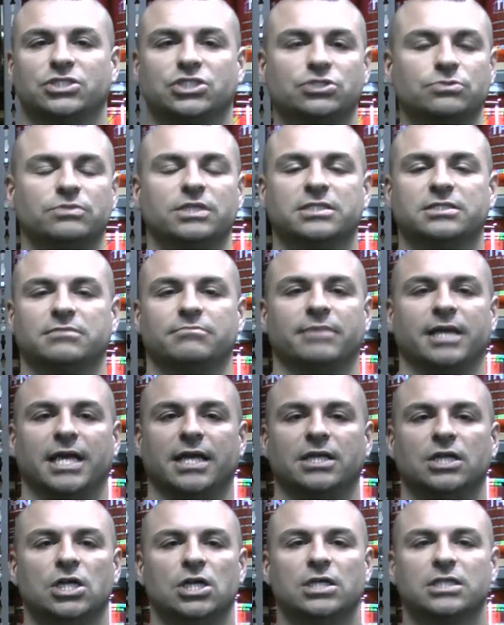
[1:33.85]
Listen,
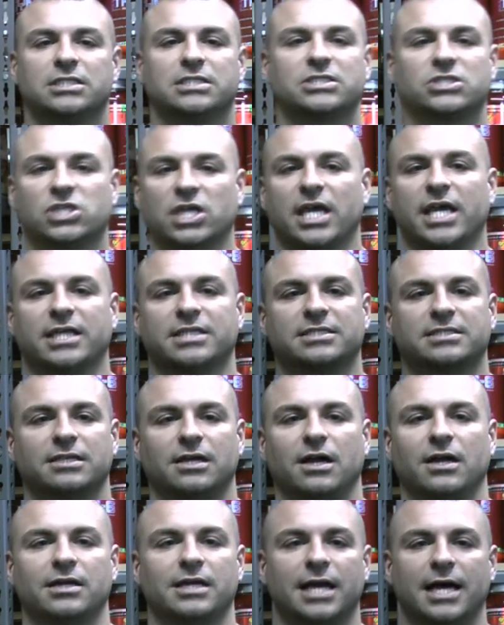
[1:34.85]
man,
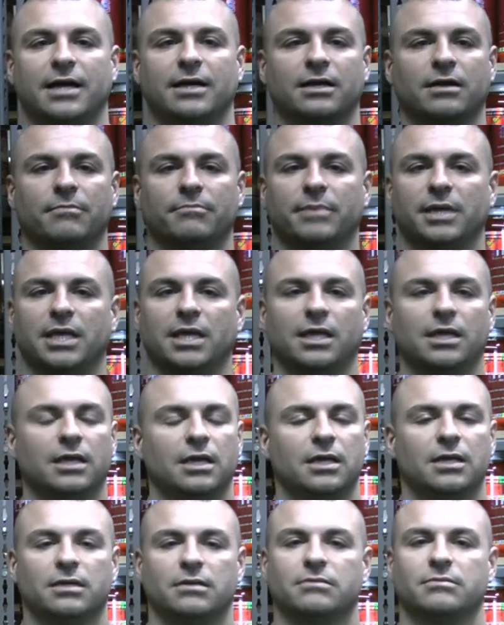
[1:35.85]
chicks are not gonna
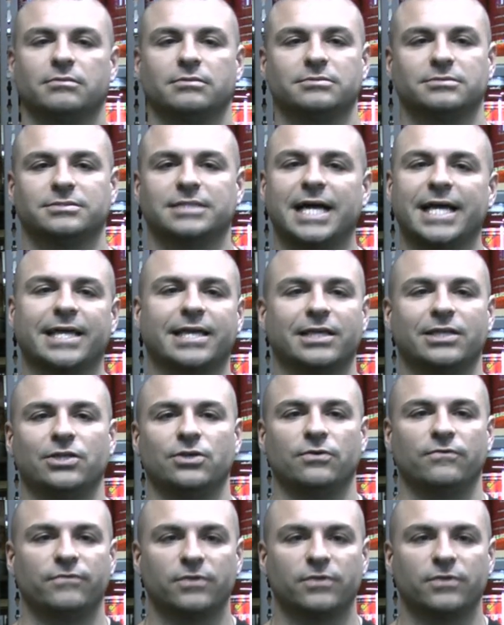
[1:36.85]
be liking you.